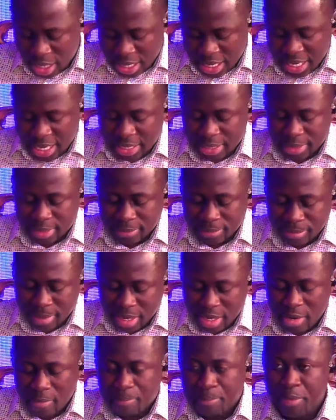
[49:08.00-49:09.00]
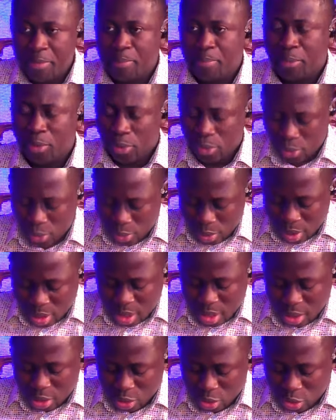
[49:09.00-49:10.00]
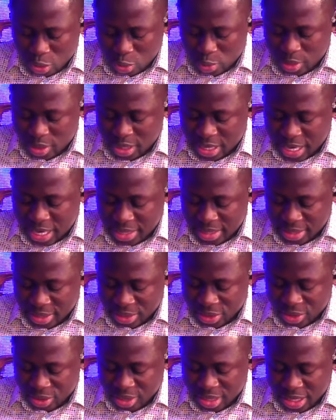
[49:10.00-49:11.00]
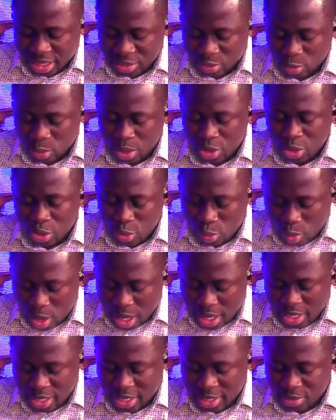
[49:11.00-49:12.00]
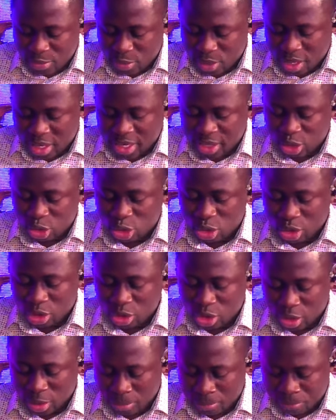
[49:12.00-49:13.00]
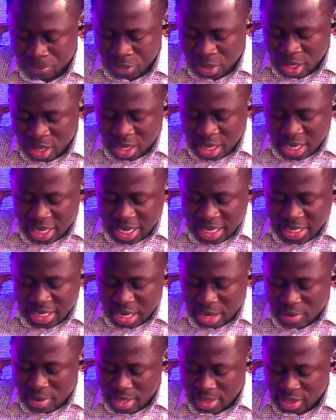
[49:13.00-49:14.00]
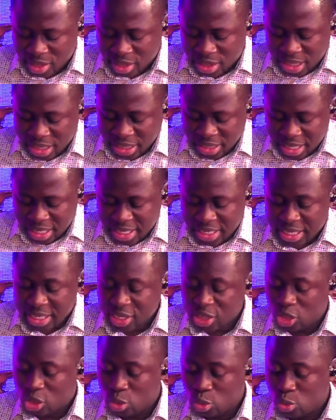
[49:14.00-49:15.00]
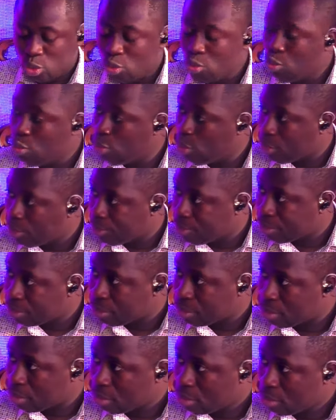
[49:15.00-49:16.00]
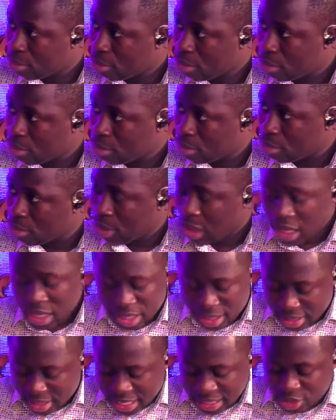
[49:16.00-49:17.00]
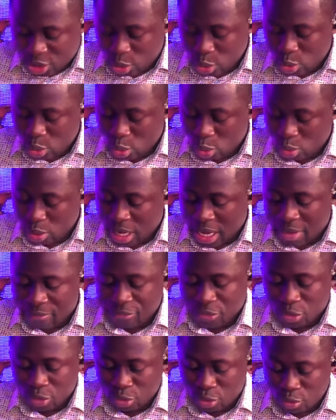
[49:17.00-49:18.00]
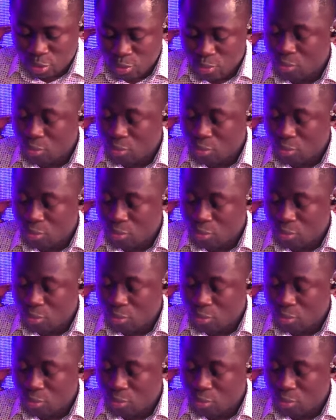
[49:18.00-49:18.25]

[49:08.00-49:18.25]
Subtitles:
And many people don't understand. When you are in relationship and there are certain things you do mm-hmm. that you don't have to do.